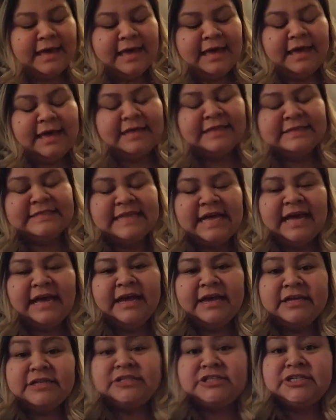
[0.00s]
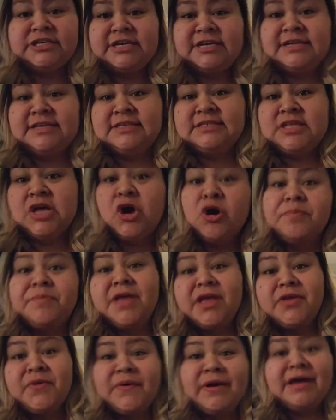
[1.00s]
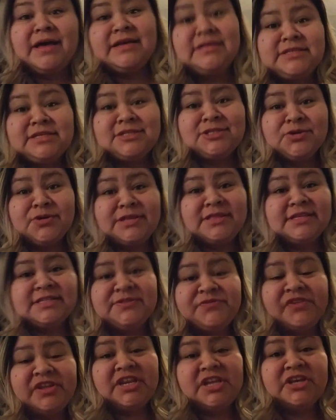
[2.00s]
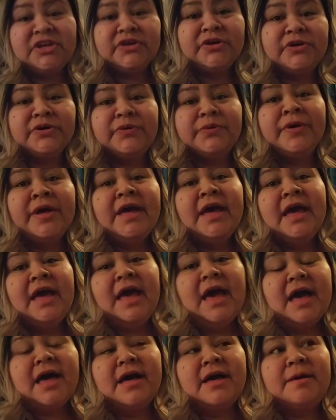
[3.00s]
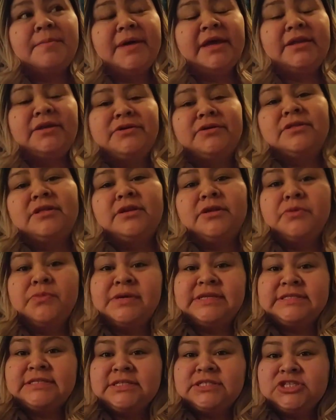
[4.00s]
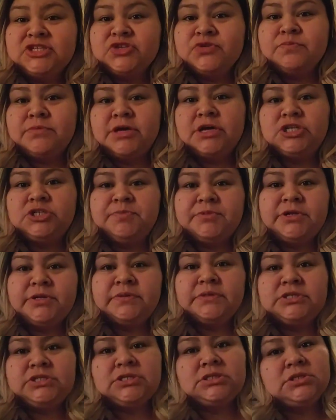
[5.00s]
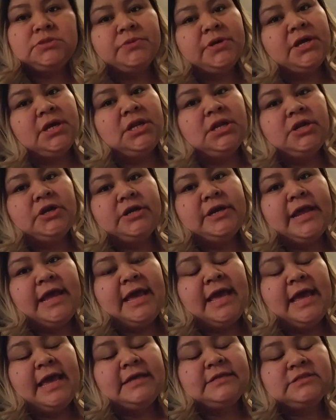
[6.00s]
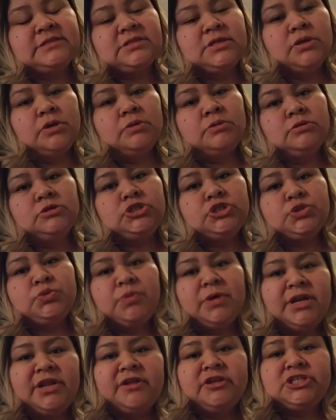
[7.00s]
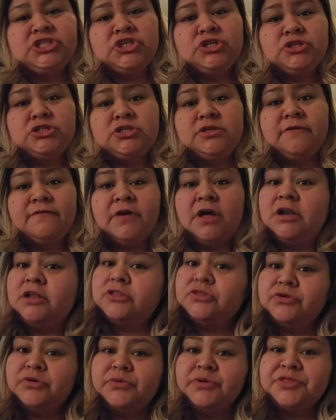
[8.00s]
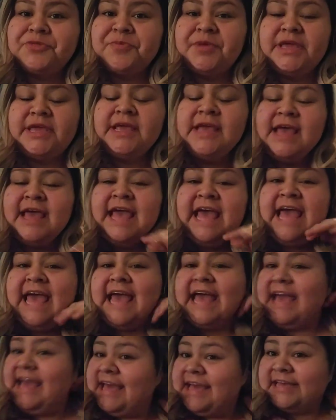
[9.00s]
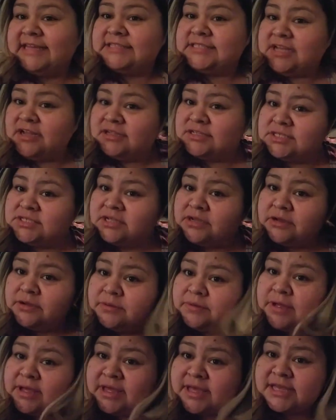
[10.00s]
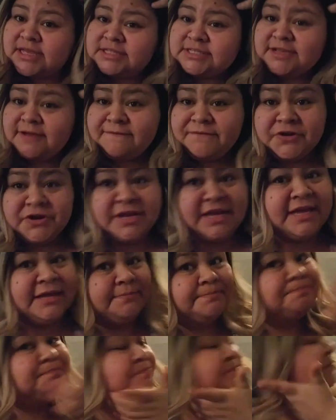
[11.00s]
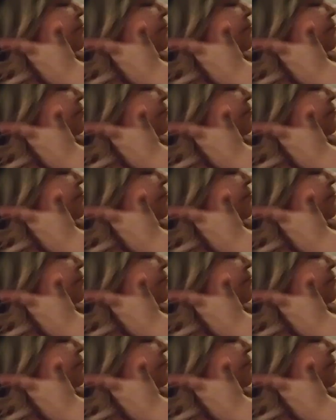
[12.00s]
and I just hope that you guys enjoyed this video. I know that it wasn't too much, but it was just a regular day, so just wanted you to follow through with me. And also, don't forget